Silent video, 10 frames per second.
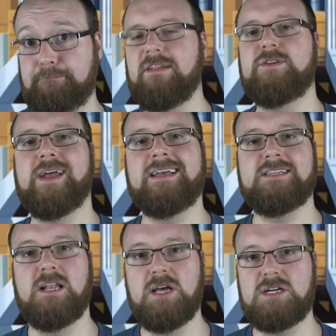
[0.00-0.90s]
I've left you guys
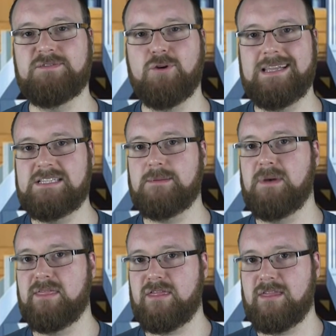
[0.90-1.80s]
in the lurch for at least a
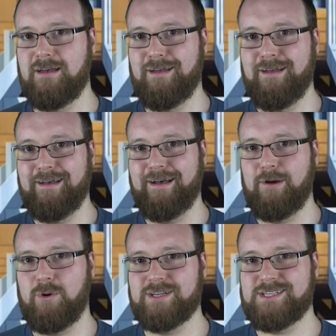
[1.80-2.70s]
month, I
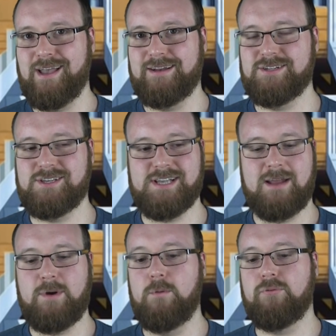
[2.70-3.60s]
want to say, just because I
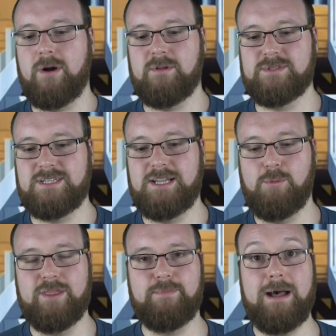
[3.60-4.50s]
had my own problems to deal with.